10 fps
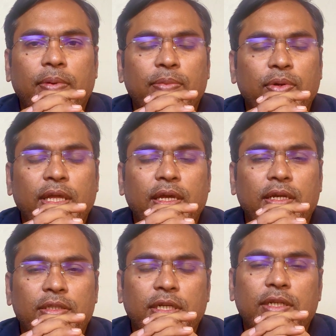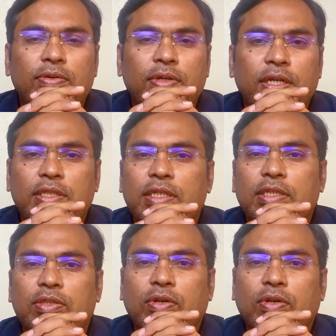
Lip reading: promoting a genuine teachings